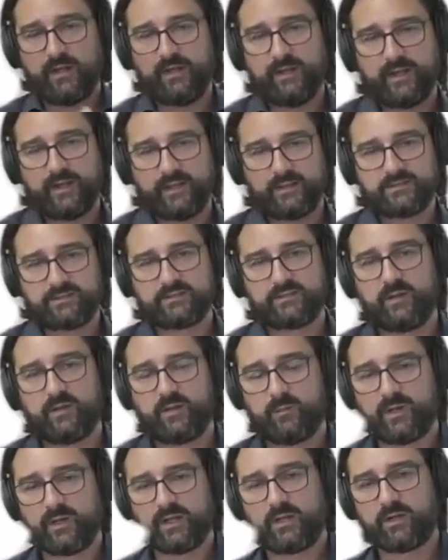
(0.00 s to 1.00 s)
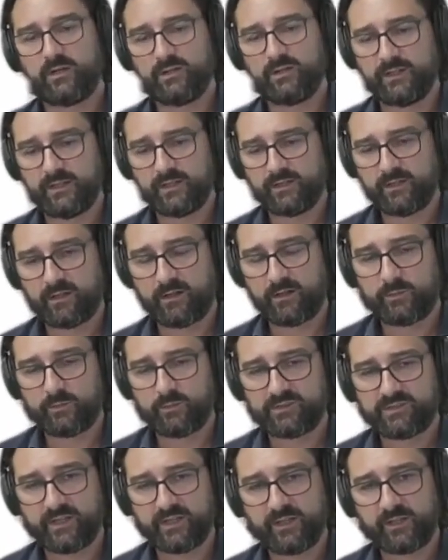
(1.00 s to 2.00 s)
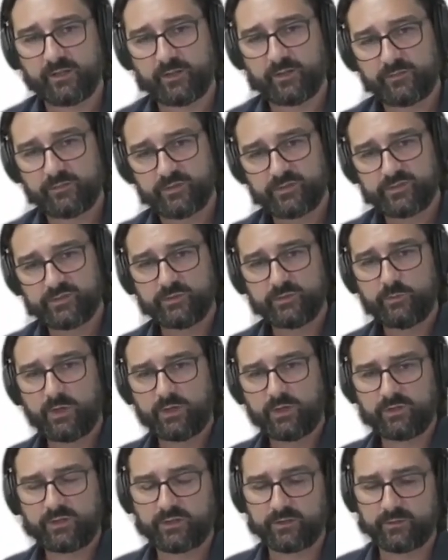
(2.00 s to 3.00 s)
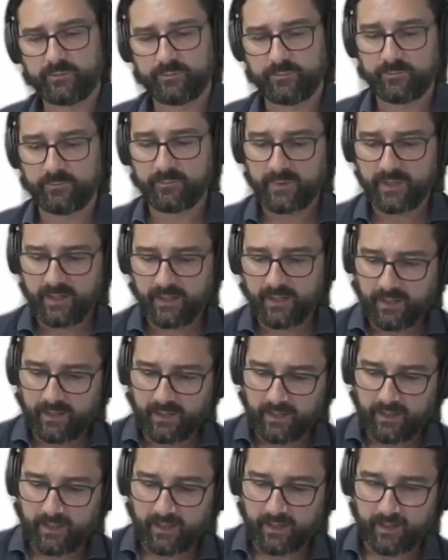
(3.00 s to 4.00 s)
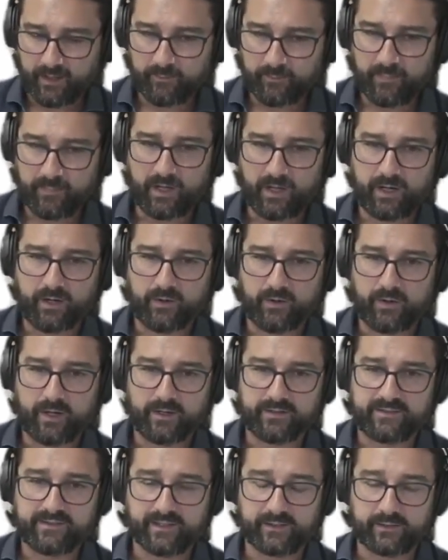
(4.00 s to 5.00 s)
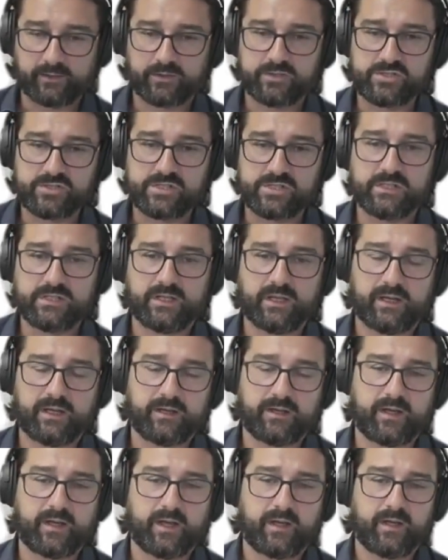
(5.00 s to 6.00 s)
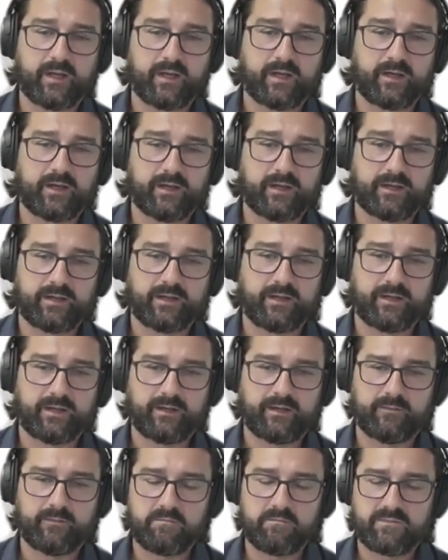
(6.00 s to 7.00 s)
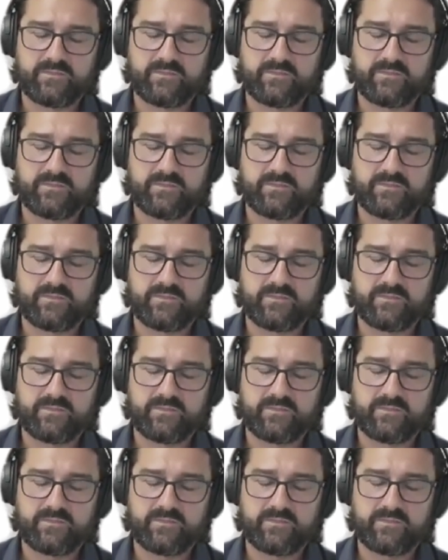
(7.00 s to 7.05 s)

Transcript: And next, uh, my colleague Alana will take over to welcome um, our uh, technology uh, uh, uh,